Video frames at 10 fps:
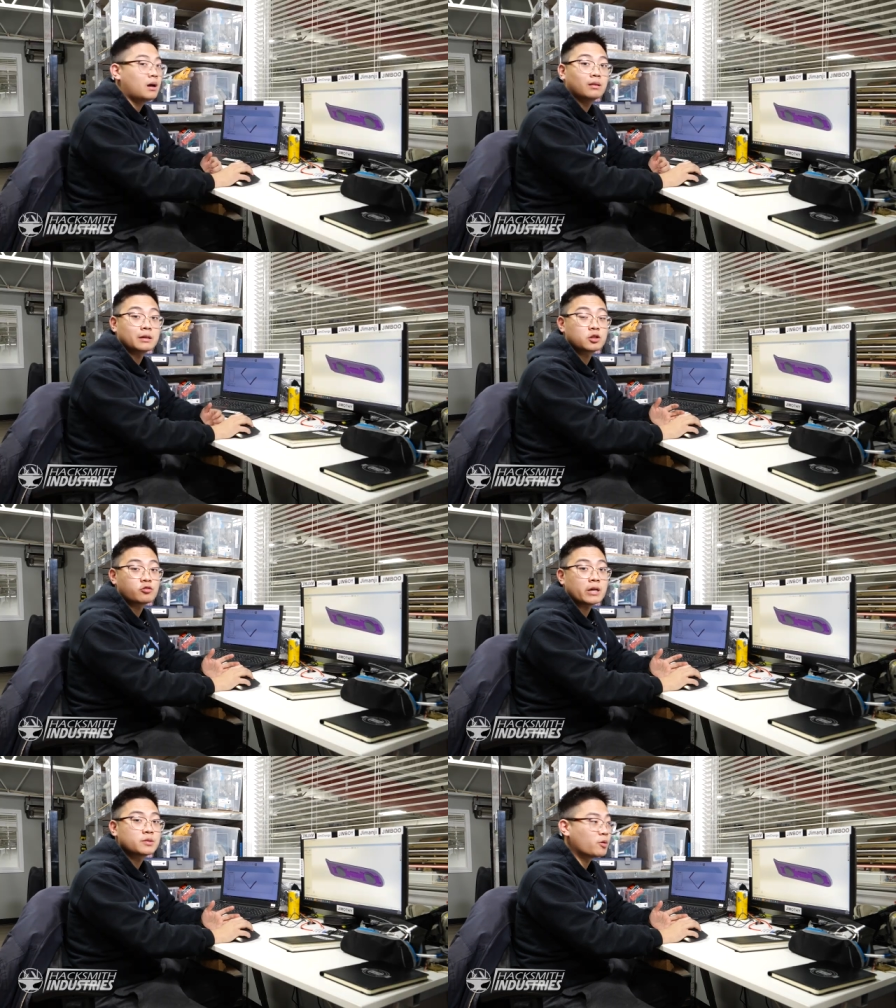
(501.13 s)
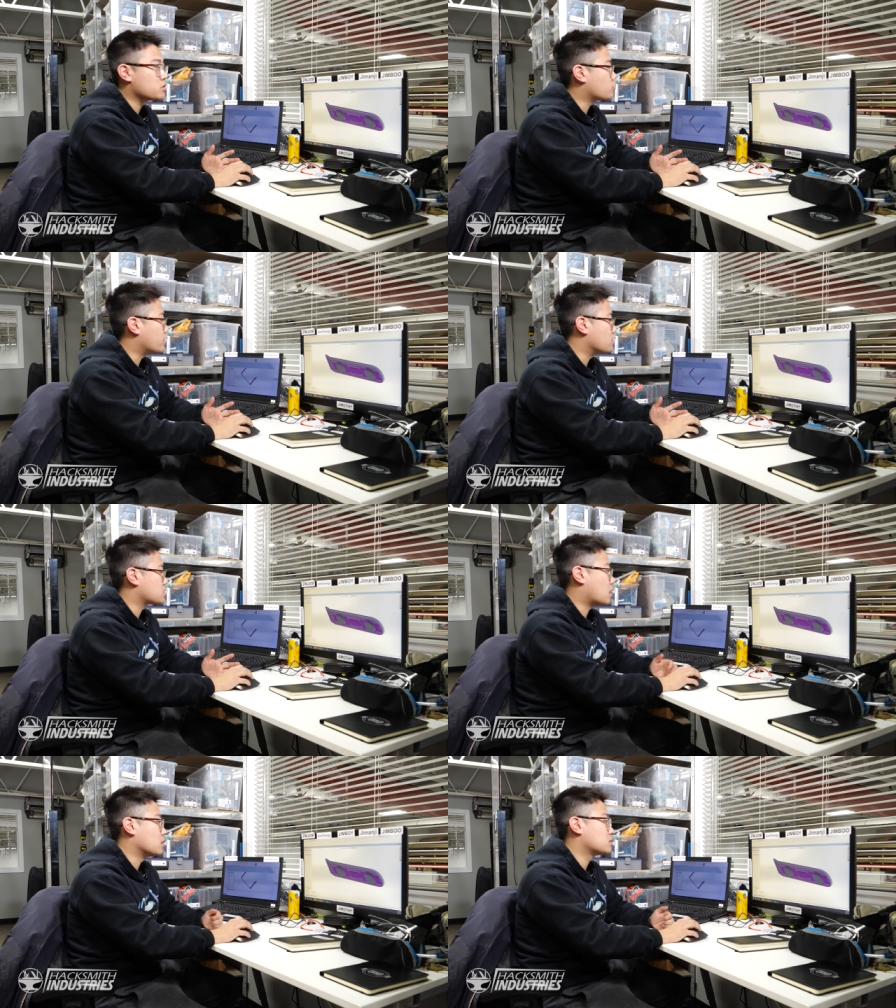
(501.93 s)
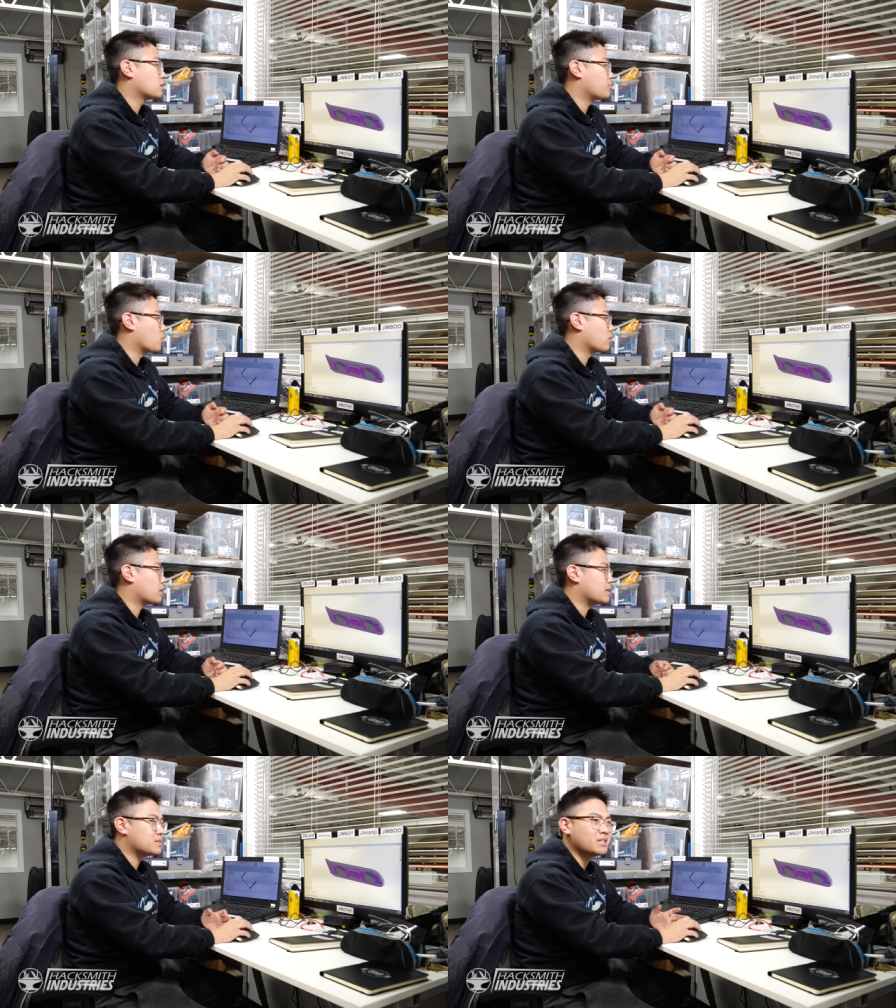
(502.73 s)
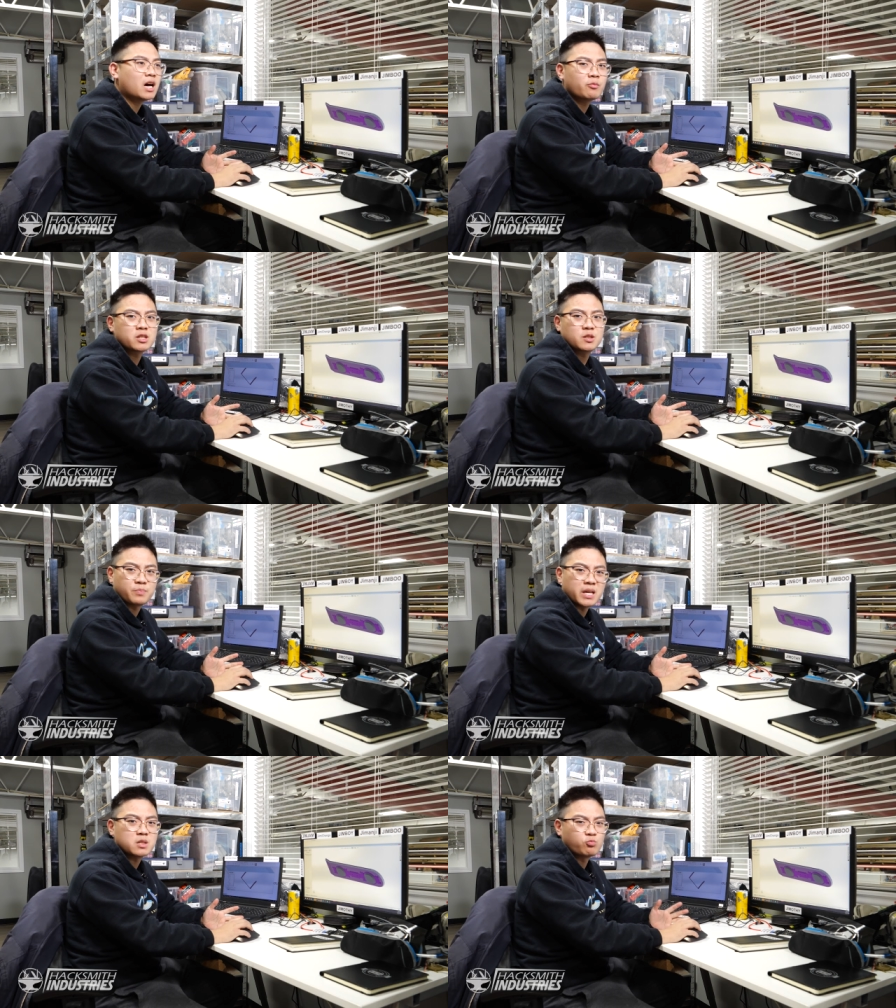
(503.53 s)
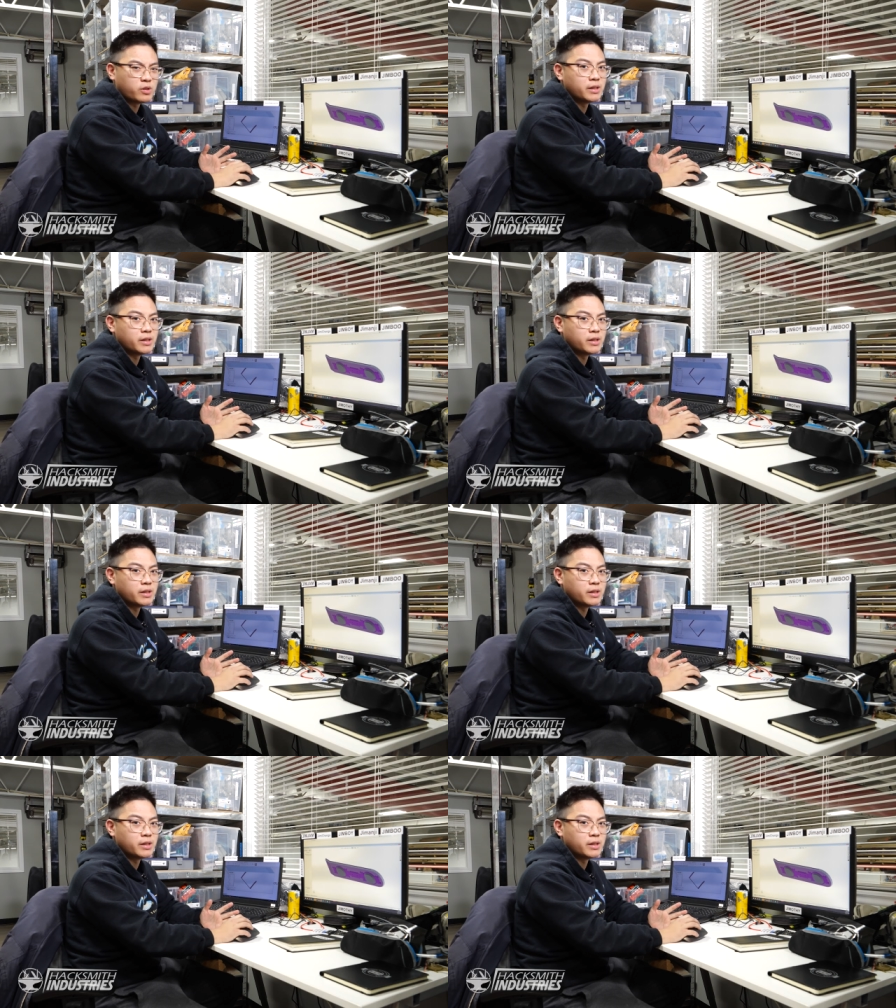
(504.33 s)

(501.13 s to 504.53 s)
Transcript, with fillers: Let's transpose the wheels onto the board and see how much space we